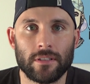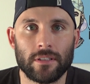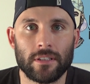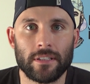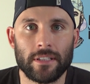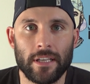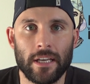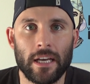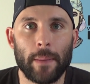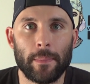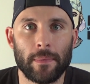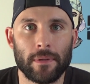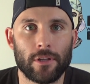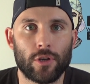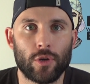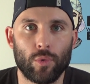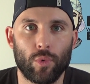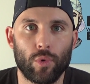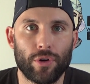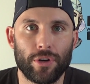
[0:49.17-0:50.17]
Yeah, I'm a
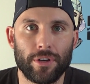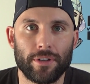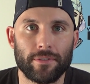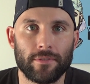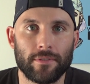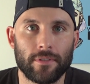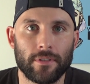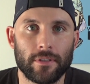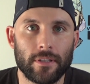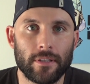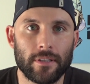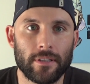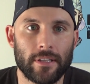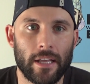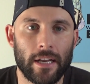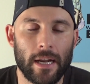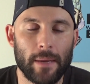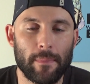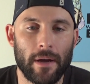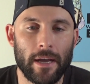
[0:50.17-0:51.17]
little worried
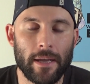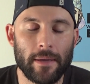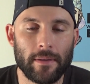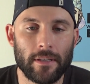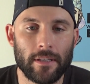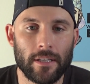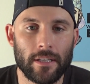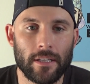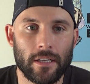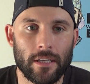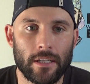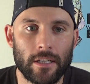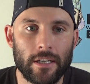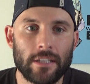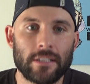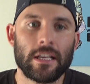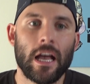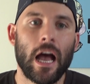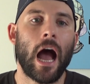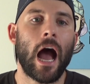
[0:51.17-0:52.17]
that I might,
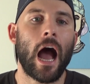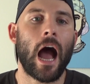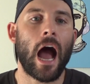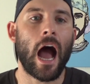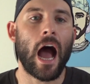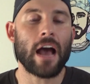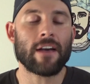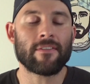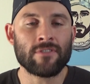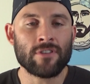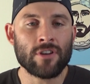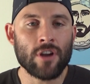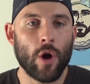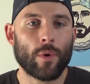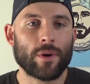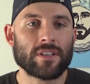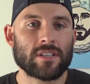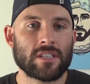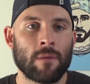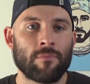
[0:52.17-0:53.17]
because I've
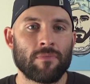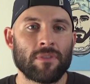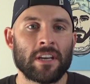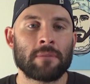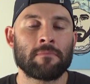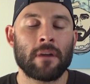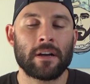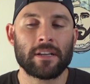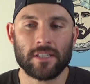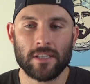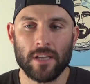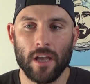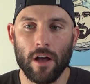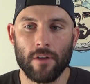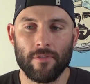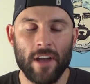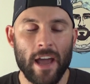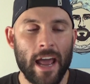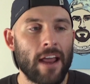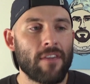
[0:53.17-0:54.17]
noticed something in
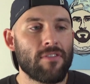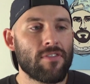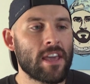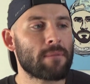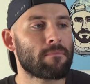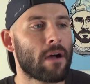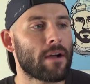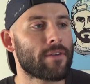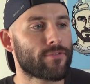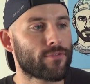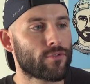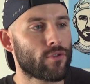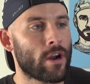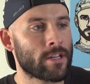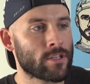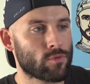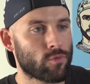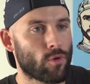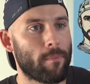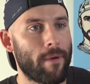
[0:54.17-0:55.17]
myself, and I think my
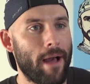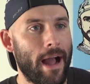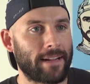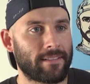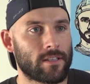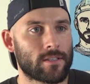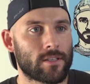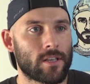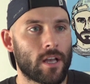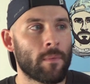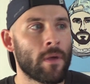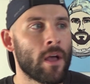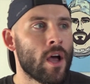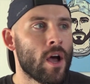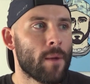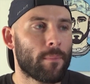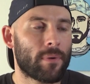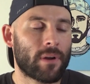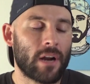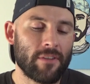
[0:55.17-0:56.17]
friends will back this up,
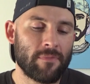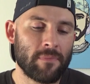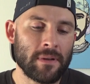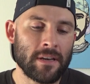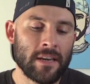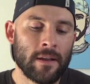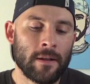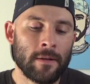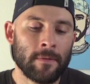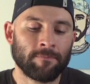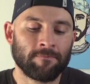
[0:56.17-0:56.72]
but I've been